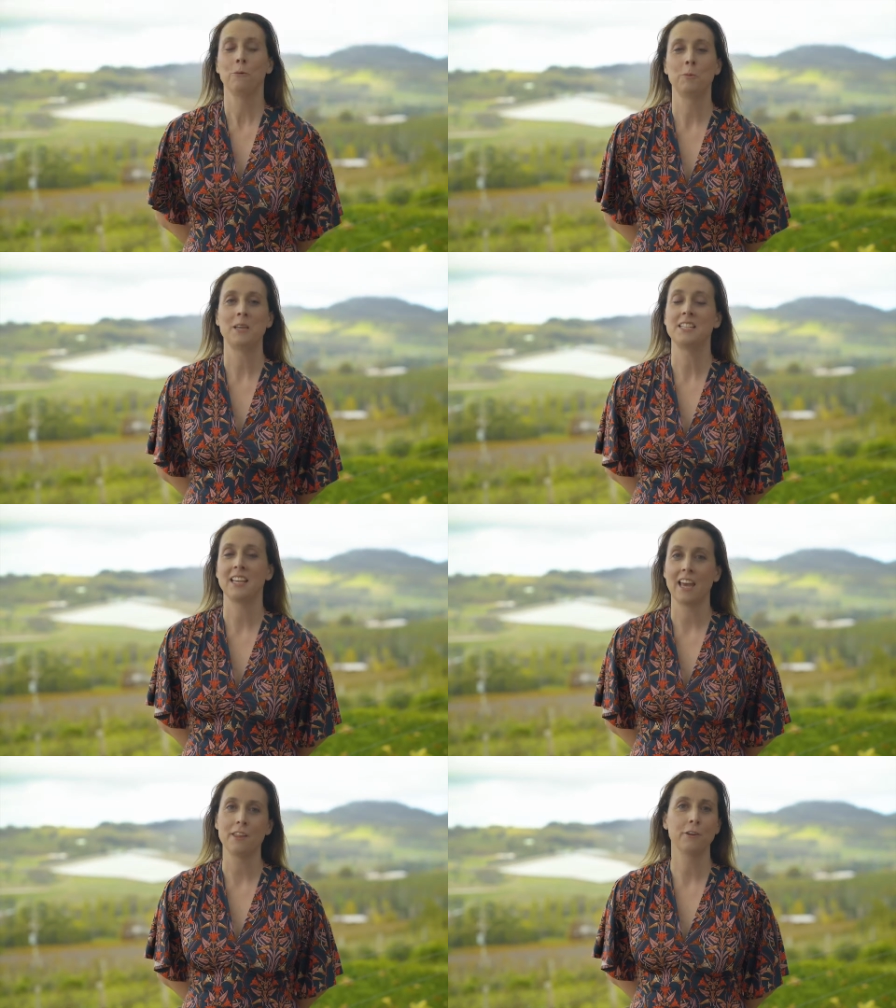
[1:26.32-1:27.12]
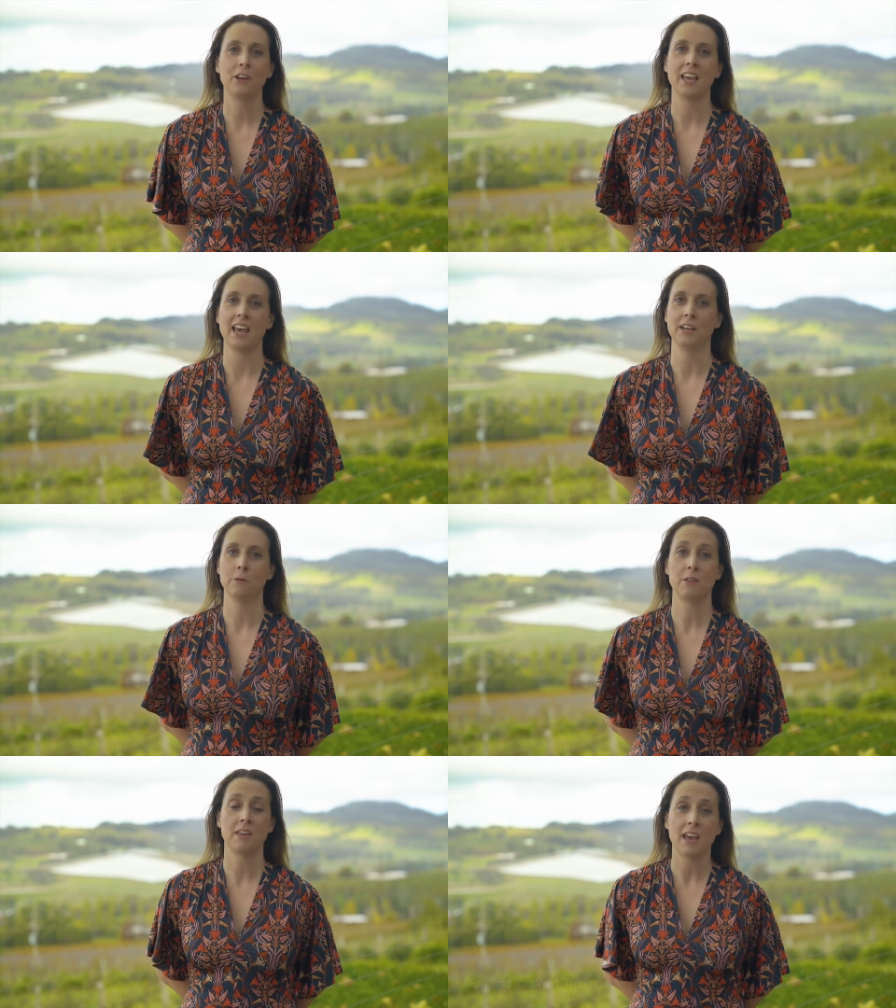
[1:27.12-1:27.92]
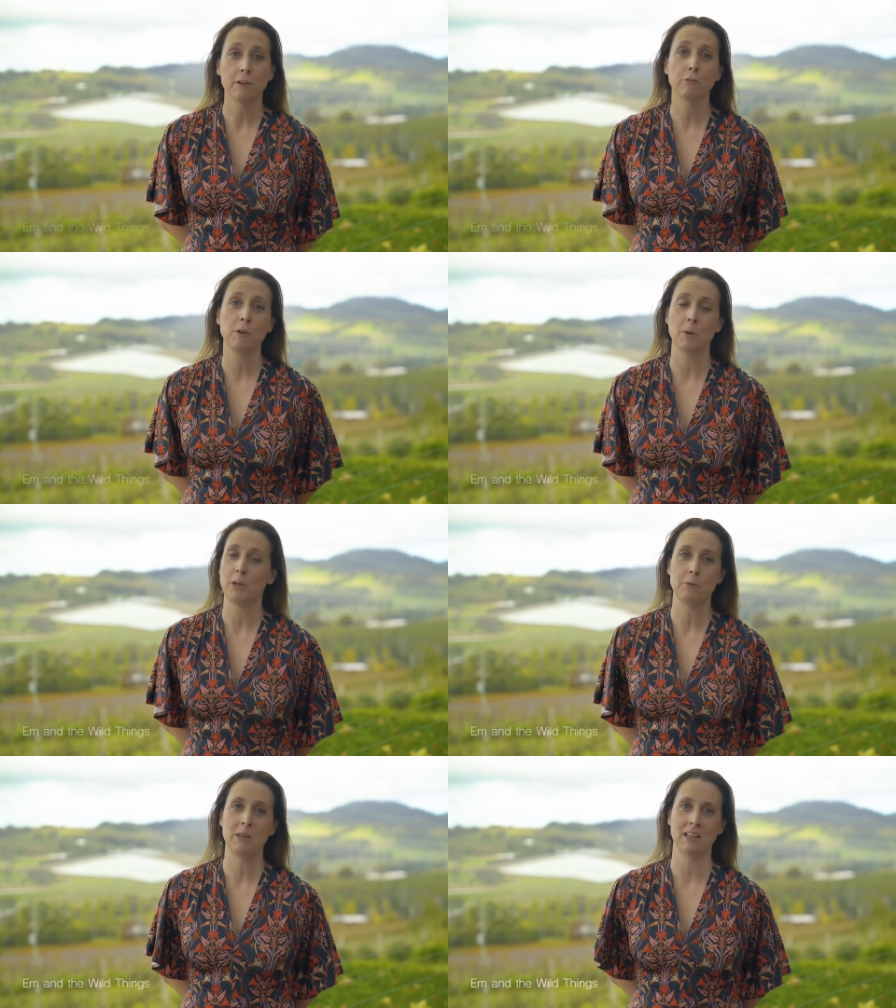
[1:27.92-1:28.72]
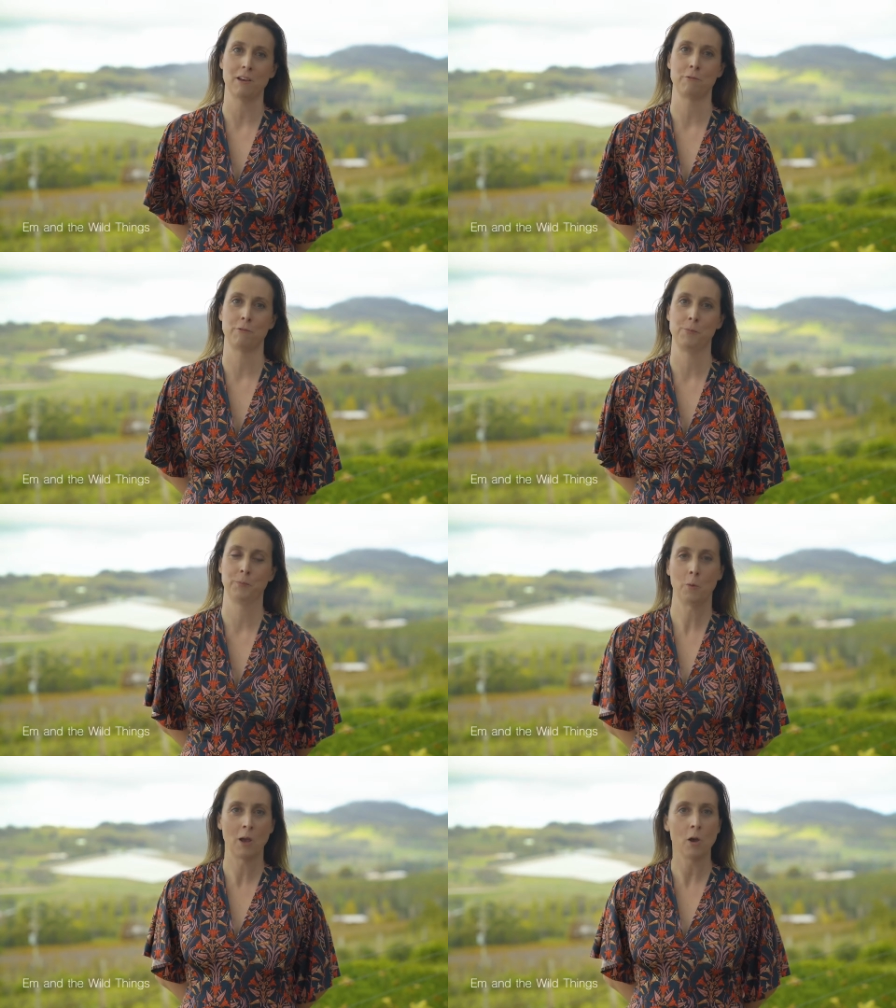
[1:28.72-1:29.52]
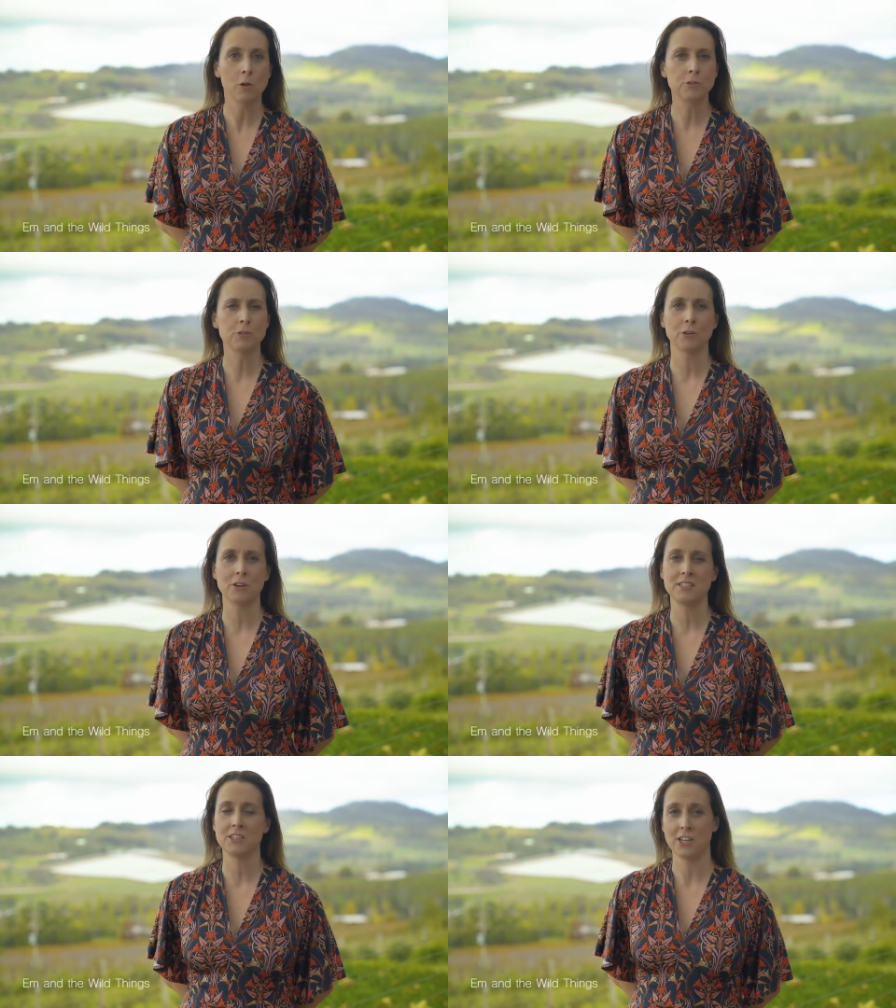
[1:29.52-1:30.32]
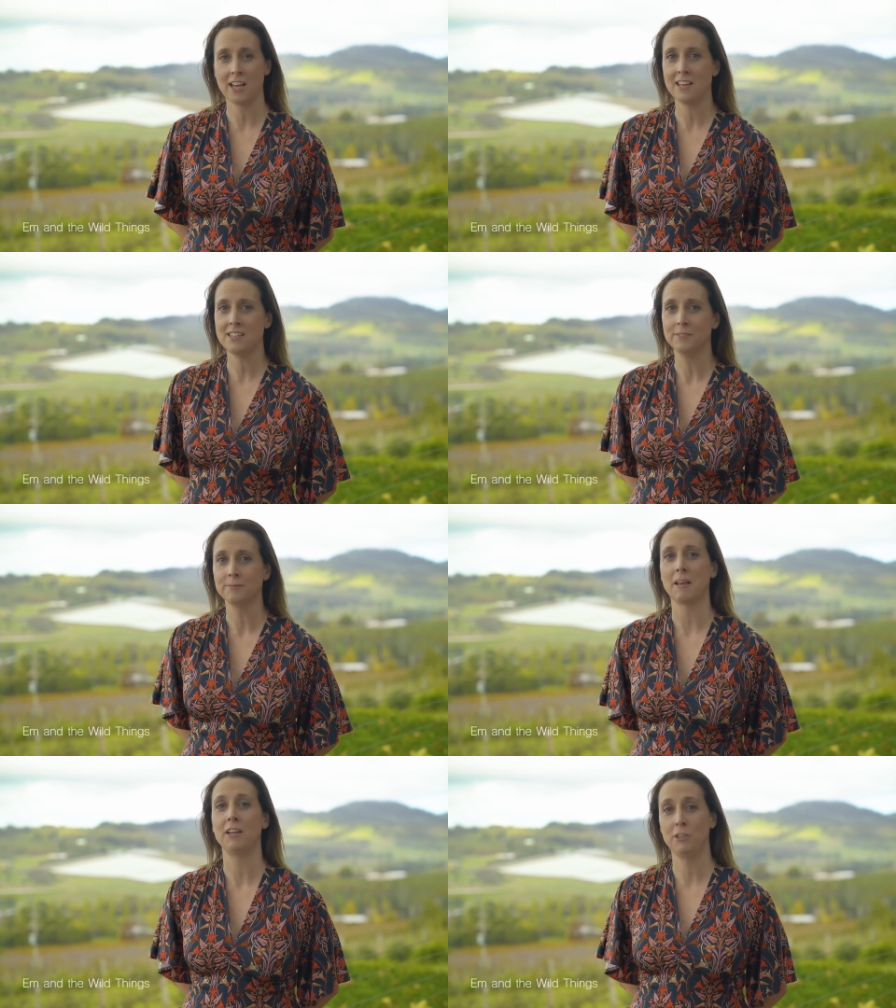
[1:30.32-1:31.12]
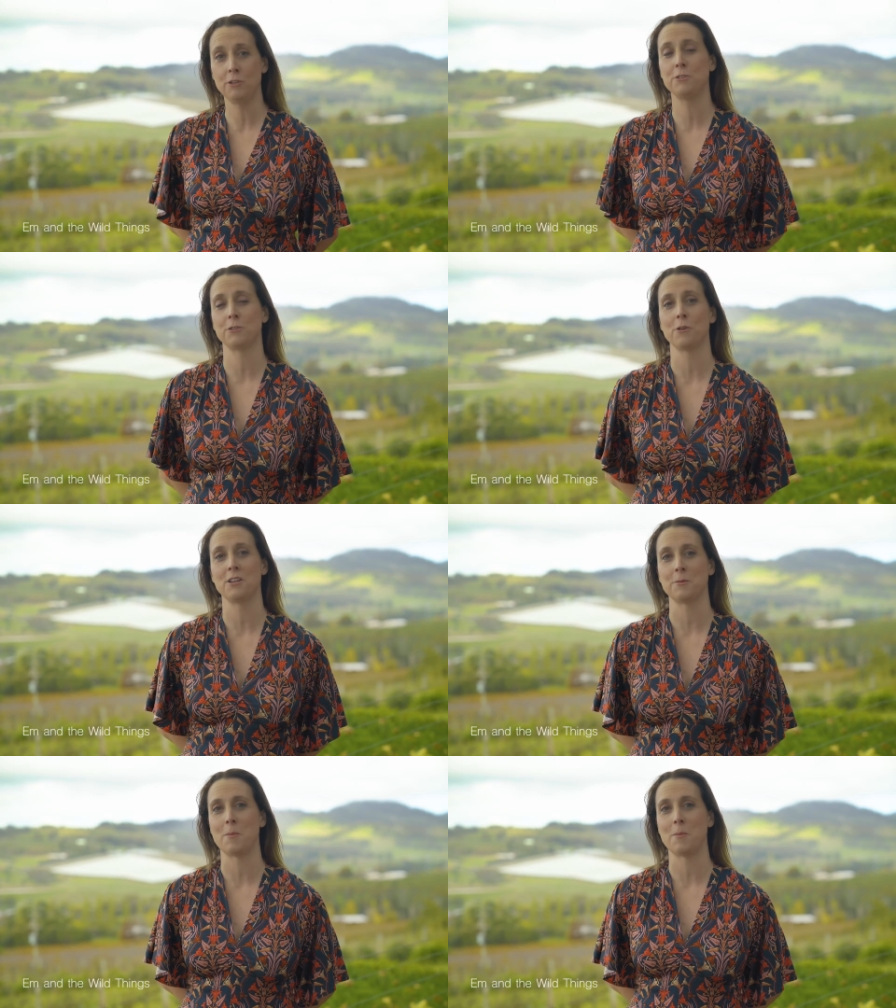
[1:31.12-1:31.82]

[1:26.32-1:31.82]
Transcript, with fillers: We'll be together again with everybody we love, where old stories are shared and new stories are